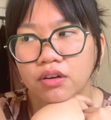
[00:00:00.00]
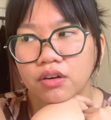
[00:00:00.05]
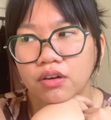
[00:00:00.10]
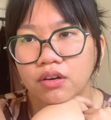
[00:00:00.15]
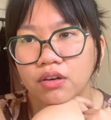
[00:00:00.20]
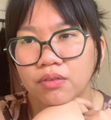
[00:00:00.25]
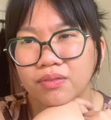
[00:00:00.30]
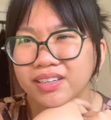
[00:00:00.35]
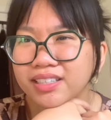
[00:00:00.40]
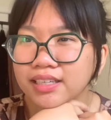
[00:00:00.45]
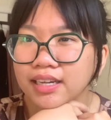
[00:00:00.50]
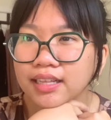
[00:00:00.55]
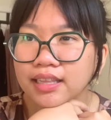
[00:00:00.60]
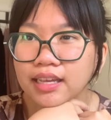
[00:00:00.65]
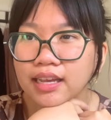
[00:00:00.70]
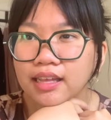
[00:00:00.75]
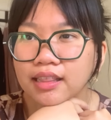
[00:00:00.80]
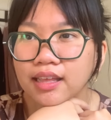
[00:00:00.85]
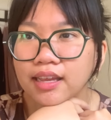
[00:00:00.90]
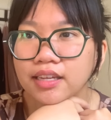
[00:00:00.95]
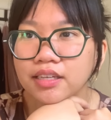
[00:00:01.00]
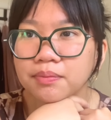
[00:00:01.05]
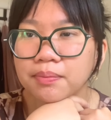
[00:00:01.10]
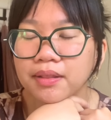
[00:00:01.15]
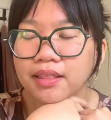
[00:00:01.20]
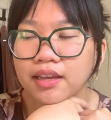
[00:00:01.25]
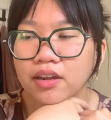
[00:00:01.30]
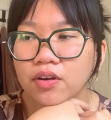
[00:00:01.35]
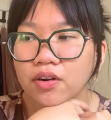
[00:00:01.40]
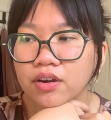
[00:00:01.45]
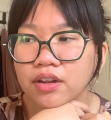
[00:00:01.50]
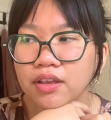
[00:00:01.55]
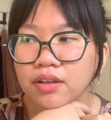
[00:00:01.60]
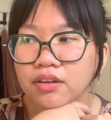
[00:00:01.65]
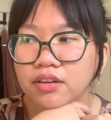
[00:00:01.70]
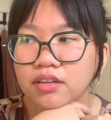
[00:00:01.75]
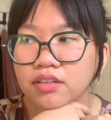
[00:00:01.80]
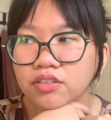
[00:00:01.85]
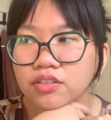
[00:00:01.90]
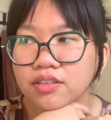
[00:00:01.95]
which I think I liked, but that
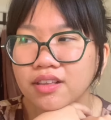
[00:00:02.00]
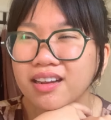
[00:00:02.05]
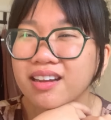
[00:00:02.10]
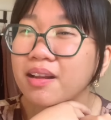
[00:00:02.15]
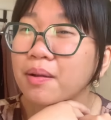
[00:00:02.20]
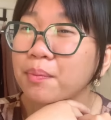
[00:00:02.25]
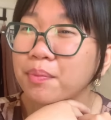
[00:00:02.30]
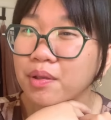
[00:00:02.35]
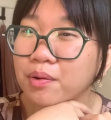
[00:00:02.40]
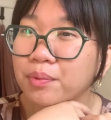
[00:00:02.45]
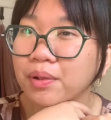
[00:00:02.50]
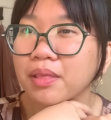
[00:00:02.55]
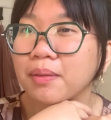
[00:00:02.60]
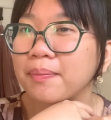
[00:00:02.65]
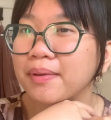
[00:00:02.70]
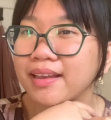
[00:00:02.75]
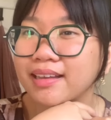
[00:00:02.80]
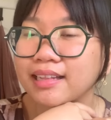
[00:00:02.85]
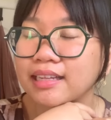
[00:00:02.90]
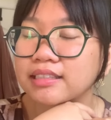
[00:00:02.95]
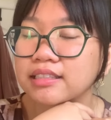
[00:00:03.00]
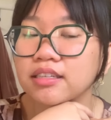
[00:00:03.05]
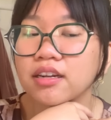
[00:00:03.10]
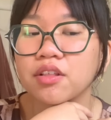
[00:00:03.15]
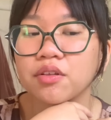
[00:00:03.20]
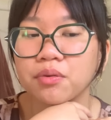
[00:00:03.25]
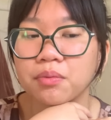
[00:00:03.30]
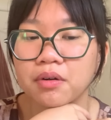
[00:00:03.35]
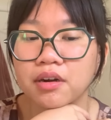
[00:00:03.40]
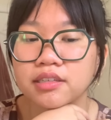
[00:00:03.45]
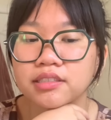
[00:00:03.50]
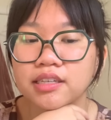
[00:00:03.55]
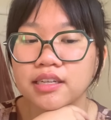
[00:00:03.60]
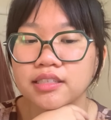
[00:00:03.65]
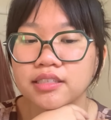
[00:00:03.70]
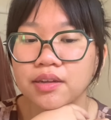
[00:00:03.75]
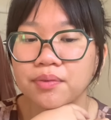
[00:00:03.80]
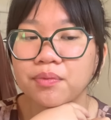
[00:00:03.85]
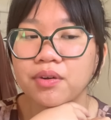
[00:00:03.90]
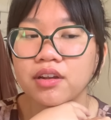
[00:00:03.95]
cardigan just ended up being really big. That's another
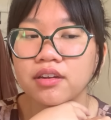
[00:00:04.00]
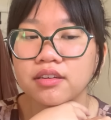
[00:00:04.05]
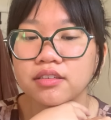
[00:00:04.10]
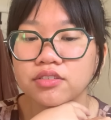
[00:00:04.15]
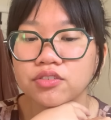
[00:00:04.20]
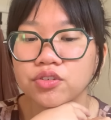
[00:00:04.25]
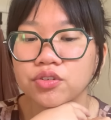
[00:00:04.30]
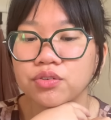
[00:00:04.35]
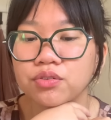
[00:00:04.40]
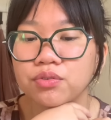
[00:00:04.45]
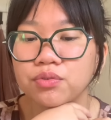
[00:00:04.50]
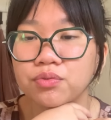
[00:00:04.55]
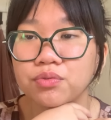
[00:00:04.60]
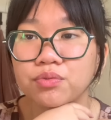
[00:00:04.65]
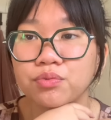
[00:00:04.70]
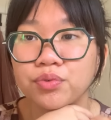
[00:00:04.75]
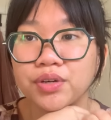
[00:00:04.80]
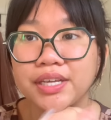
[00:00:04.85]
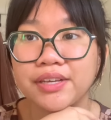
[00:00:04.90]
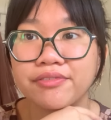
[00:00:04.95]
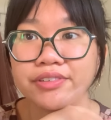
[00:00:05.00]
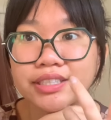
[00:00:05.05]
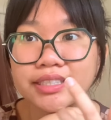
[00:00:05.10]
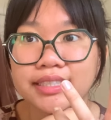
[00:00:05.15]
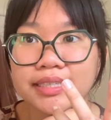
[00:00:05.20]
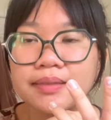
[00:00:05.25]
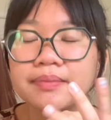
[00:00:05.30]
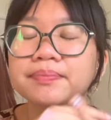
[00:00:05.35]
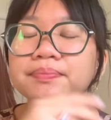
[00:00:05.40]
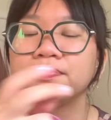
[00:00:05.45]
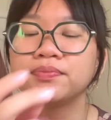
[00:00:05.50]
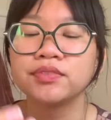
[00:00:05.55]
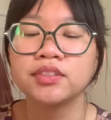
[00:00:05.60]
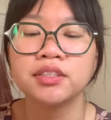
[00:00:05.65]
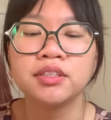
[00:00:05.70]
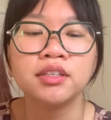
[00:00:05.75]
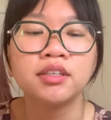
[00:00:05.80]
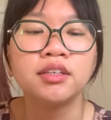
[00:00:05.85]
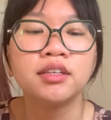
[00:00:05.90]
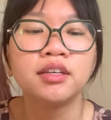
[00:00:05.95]
project I want to revisit.
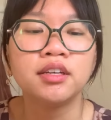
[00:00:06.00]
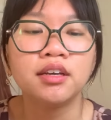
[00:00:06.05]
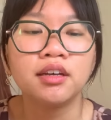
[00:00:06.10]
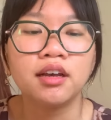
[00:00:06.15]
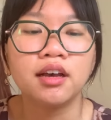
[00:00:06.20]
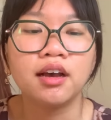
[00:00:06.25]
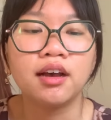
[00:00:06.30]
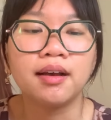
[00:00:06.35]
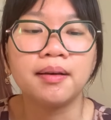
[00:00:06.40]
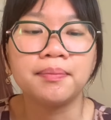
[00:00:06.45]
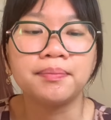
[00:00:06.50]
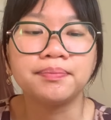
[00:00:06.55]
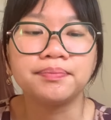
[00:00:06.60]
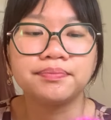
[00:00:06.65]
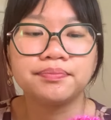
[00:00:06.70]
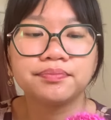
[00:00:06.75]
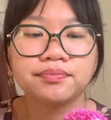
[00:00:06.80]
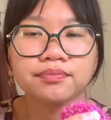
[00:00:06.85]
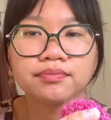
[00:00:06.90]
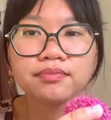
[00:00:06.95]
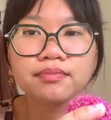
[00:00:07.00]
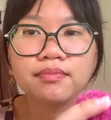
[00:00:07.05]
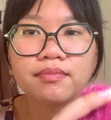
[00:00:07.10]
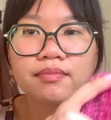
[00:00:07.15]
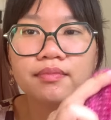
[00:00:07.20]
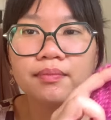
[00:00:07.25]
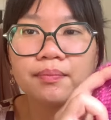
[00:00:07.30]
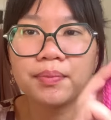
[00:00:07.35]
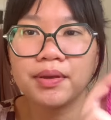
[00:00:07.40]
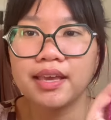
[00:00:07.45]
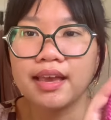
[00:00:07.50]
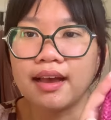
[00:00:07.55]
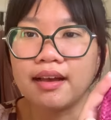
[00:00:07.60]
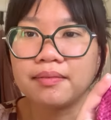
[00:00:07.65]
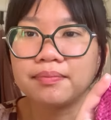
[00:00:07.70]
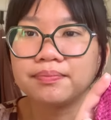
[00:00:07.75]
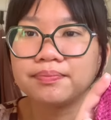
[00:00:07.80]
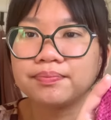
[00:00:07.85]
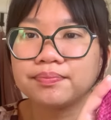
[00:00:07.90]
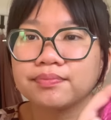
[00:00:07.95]
But yeah,
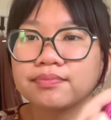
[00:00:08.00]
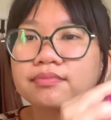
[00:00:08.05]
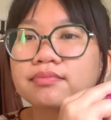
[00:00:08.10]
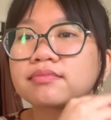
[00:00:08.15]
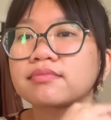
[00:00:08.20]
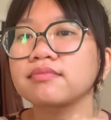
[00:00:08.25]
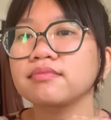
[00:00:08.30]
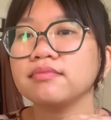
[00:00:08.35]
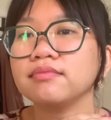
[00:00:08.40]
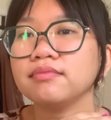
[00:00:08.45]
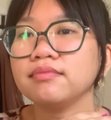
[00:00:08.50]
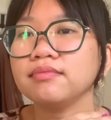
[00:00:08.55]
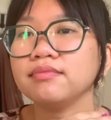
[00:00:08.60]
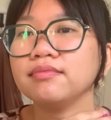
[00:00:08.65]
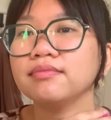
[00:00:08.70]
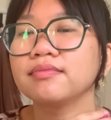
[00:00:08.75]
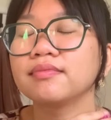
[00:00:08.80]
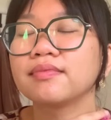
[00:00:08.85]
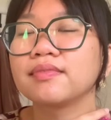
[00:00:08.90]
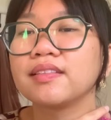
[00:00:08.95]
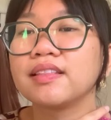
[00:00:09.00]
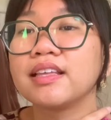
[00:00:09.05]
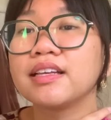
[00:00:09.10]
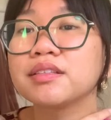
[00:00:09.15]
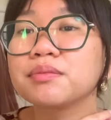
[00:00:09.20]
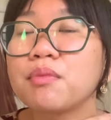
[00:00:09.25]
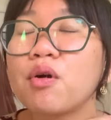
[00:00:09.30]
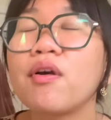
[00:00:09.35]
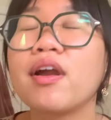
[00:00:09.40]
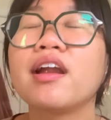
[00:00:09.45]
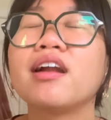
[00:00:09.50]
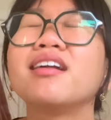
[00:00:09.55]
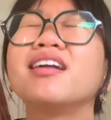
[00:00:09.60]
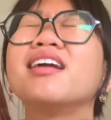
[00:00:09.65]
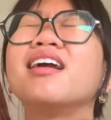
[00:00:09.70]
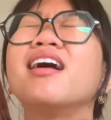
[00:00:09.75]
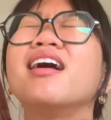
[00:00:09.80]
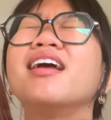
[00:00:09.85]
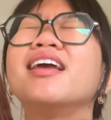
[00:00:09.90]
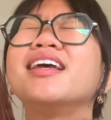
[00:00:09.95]
this mohair
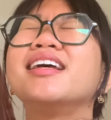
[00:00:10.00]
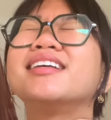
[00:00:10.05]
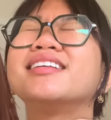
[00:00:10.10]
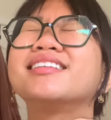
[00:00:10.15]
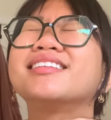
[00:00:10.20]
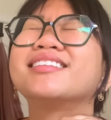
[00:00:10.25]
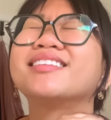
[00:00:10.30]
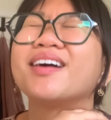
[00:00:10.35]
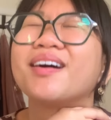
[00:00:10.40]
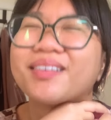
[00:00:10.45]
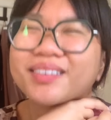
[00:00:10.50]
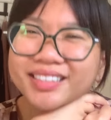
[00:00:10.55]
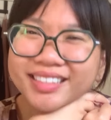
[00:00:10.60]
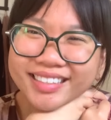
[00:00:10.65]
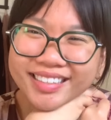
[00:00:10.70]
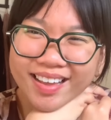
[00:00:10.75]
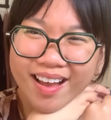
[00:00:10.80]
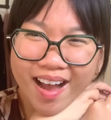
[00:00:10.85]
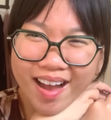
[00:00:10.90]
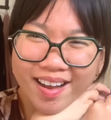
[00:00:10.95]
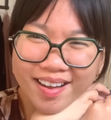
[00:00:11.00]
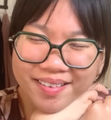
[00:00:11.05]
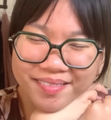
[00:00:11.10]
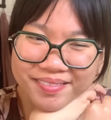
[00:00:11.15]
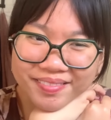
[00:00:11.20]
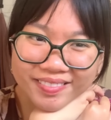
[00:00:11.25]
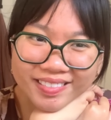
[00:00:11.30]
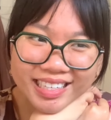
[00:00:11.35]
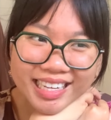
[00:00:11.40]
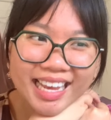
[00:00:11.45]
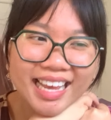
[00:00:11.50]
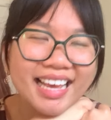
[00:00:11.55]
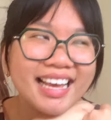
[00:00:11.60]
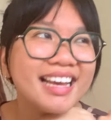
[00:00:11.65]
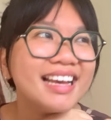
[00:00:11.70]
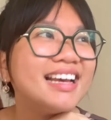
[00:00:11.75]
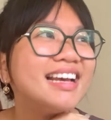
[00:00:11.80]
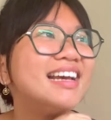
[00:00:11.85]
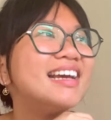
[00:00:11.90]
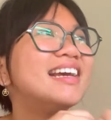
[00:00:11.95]
is so soft.
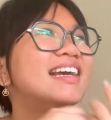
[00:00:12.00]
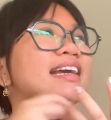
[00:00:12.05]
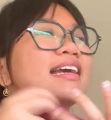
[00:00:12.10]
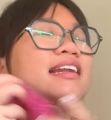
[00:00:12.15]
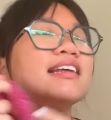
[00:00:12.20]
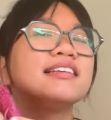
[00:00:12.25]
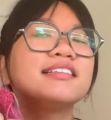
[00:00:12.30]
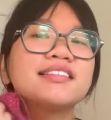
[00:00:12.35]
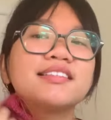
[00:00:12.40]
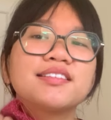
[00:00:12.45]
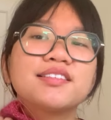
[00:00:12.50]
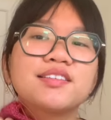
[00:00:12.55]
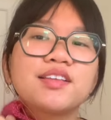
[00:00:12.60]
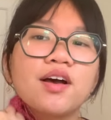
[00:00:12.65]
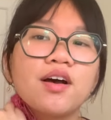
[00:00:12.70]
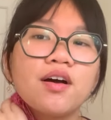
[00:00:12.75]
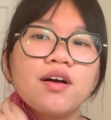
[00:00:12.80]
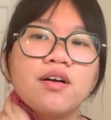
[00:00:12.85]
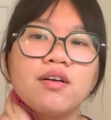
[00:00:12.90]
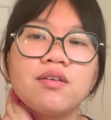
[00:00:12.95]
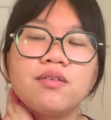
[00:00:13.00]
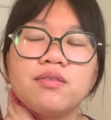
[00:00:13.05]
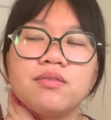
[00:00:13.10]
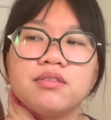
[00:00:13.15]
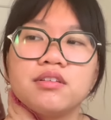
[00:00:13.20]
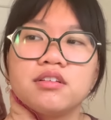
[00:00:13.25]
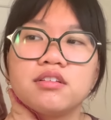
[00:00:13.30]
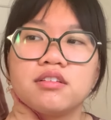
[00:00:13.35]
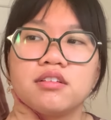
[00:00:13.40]
It is so